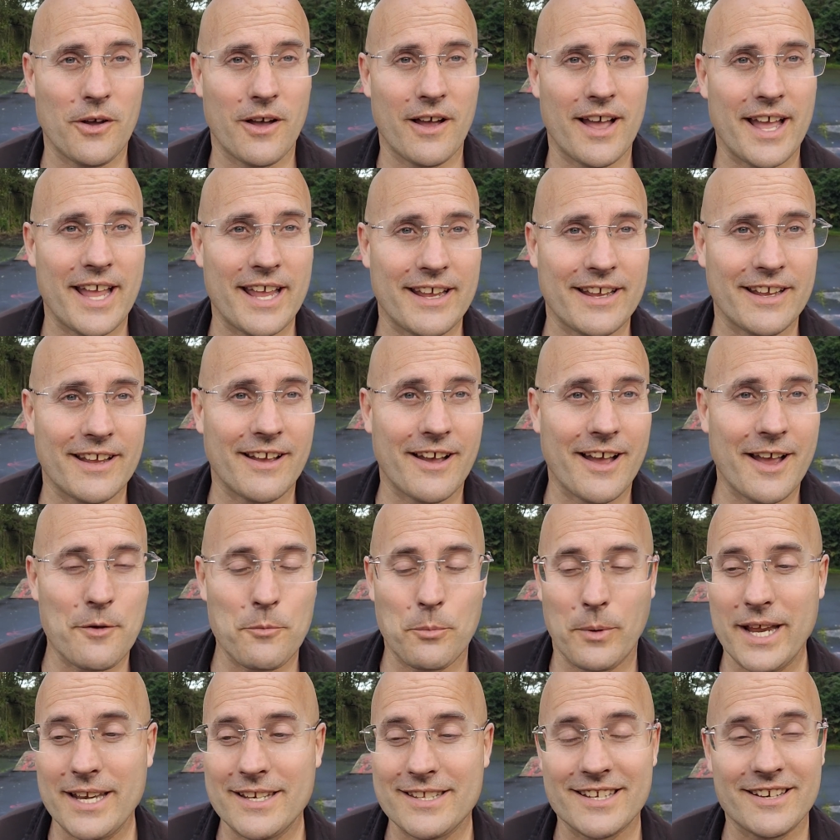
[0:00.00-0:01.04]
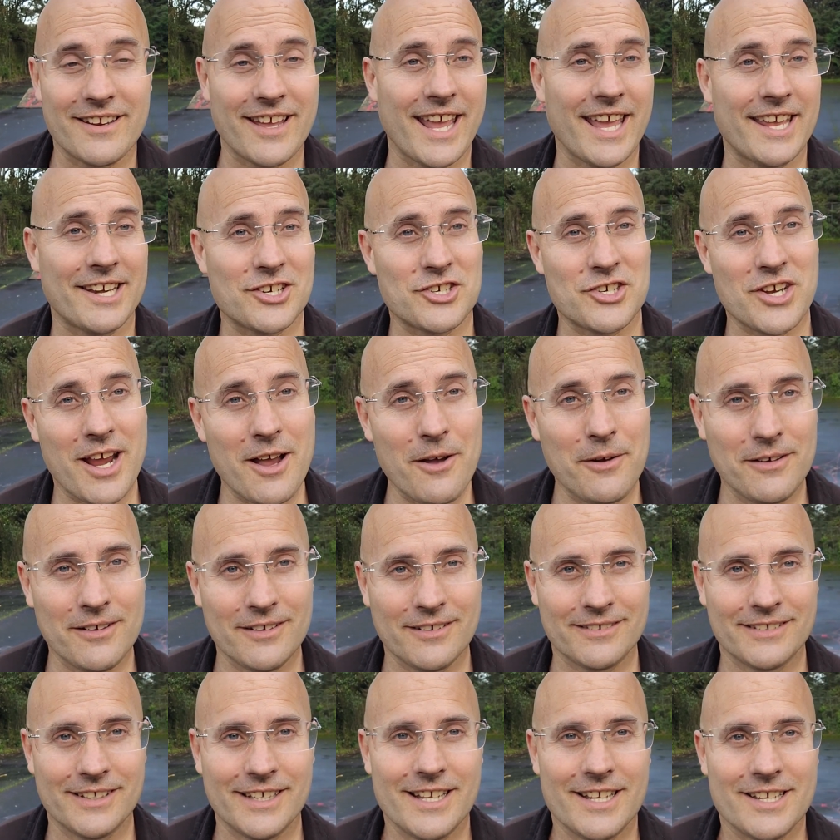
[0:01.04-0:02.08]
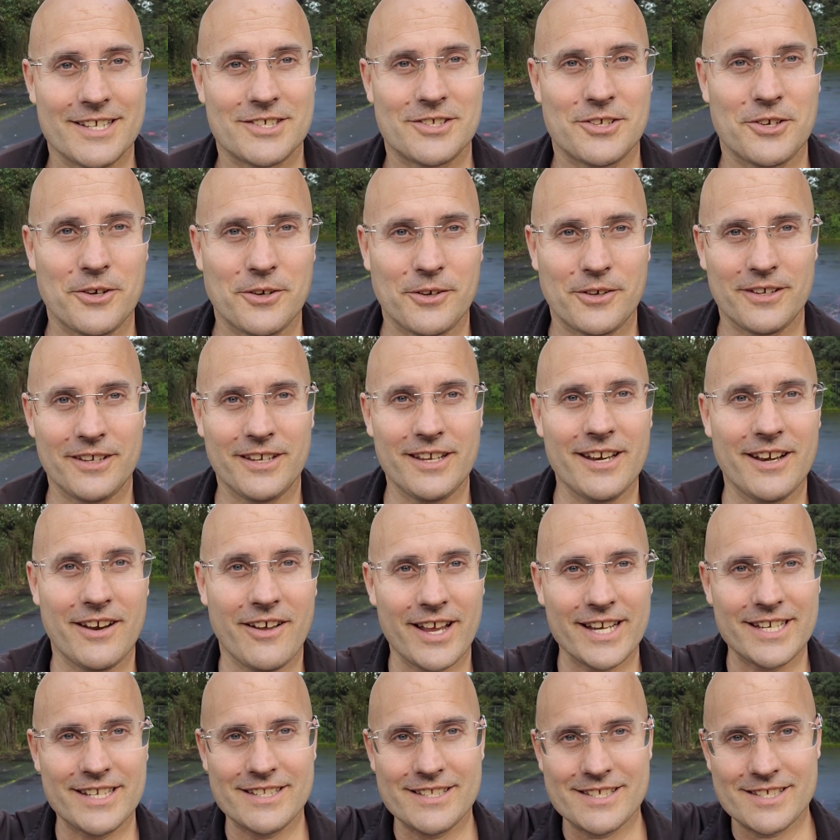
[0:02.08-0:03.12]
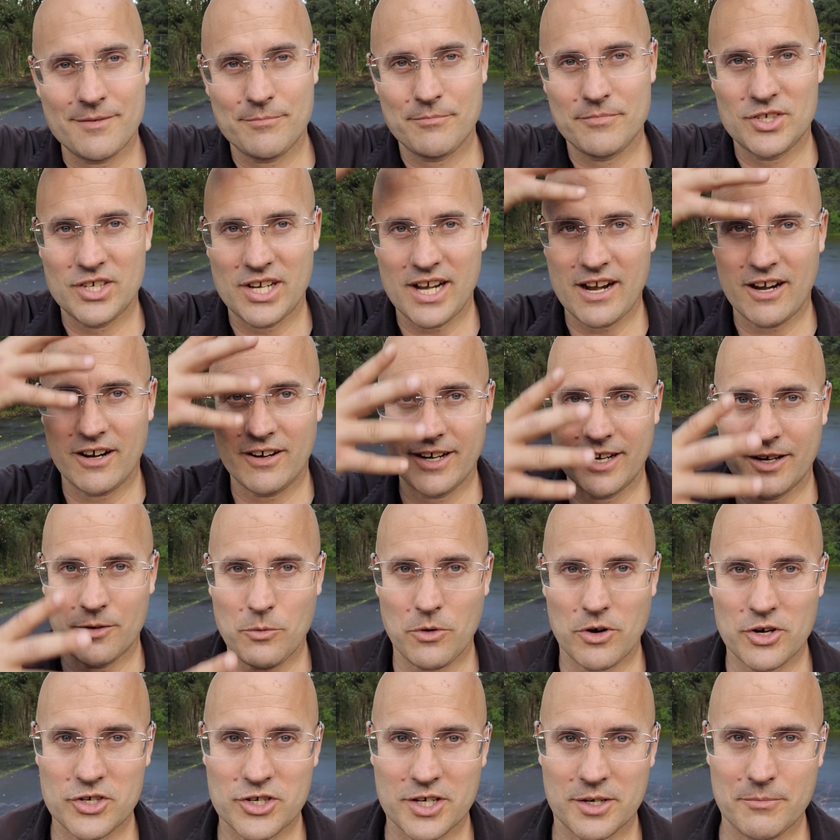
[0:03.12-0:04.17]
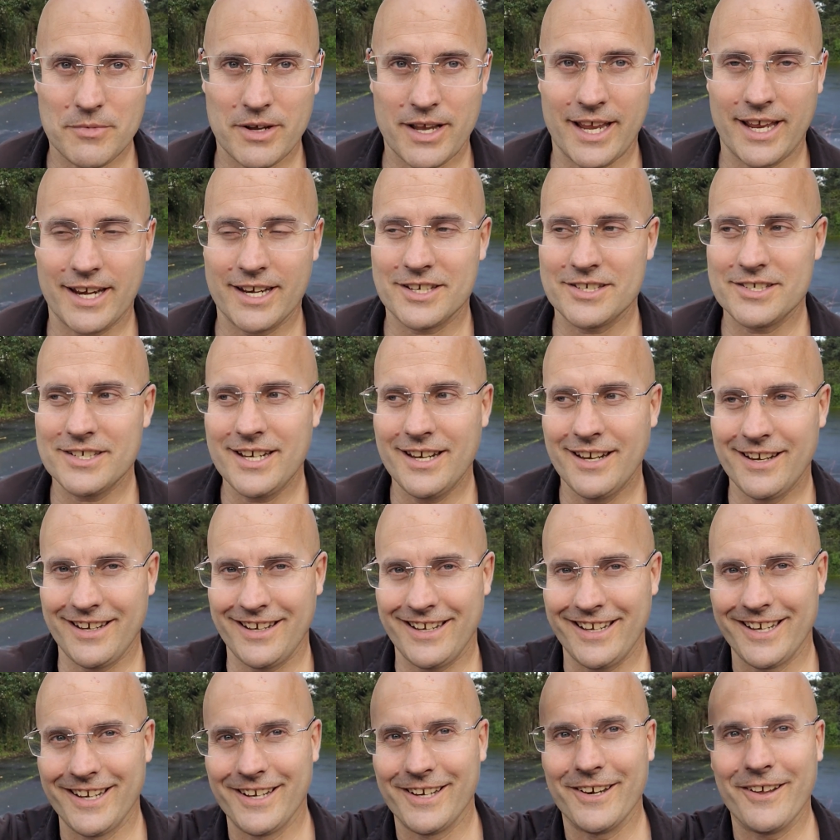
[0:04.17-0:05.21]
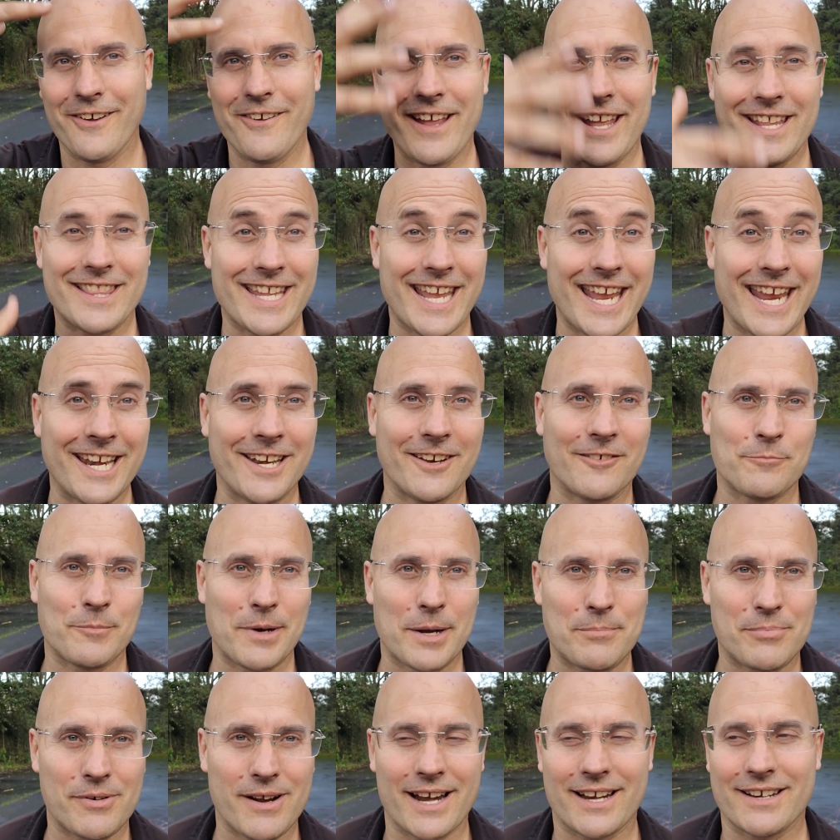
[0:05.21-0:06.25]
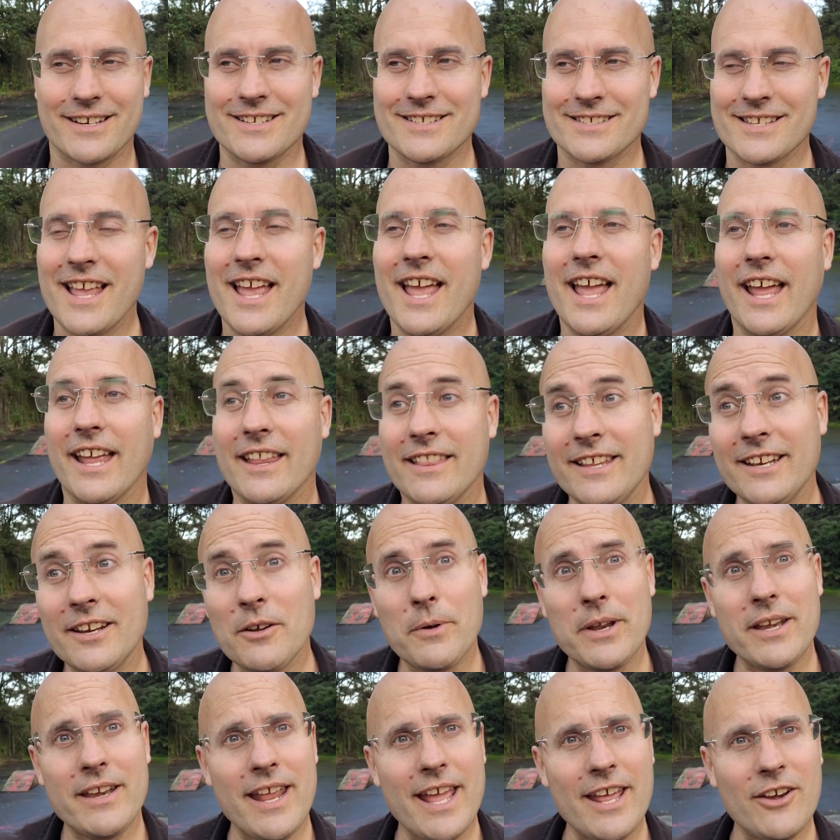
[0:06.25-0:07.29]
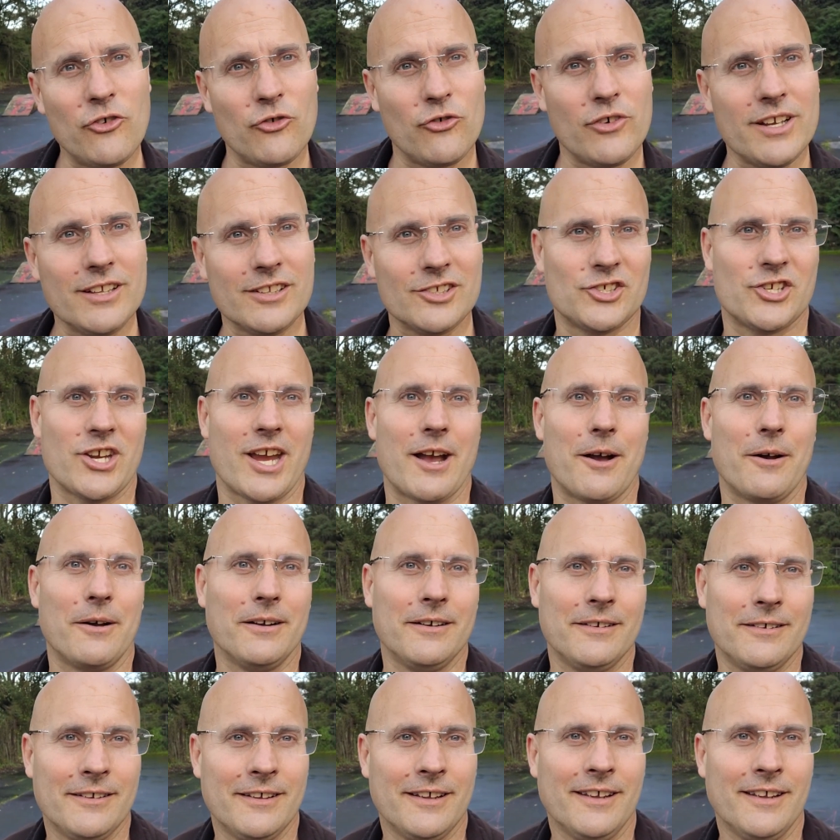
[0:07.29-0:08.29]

I went and I had a shower. So, you know, I did some showering, washing my energy, you know, at the end of my practice. And then I went and had a real shower.